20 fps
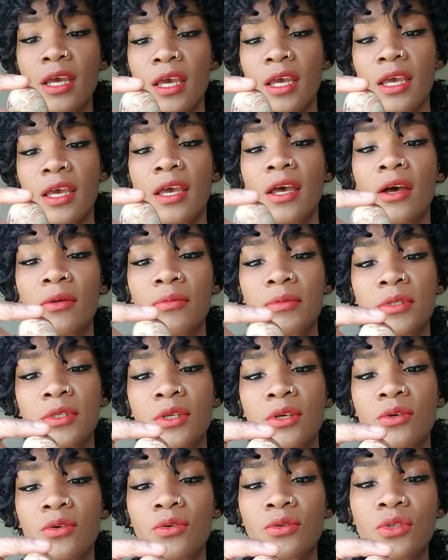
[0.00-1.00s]
It helps
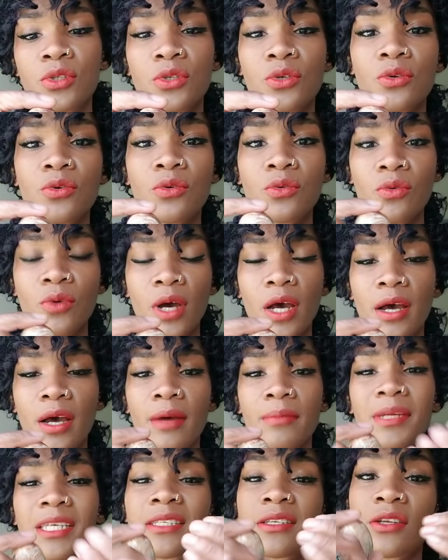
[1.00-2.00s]
you to,
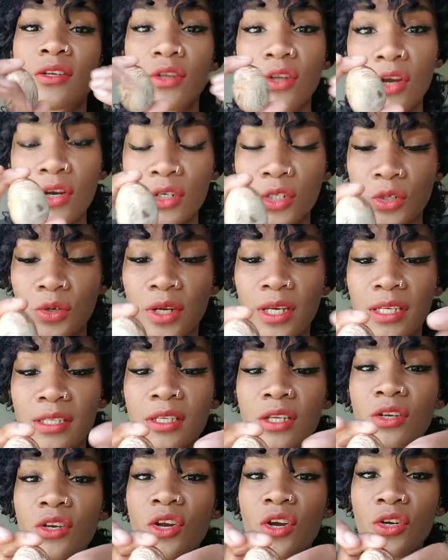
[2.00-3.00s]
it's a
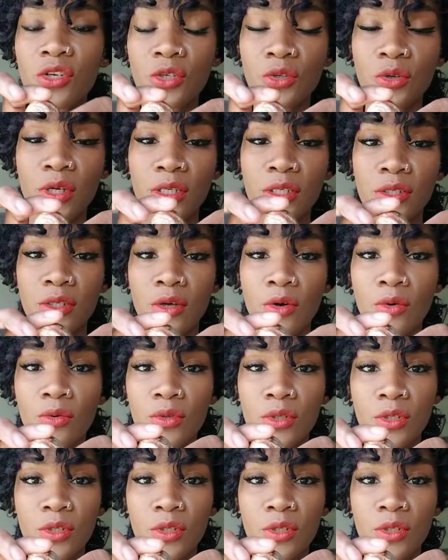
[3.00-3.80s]
nurturing stone.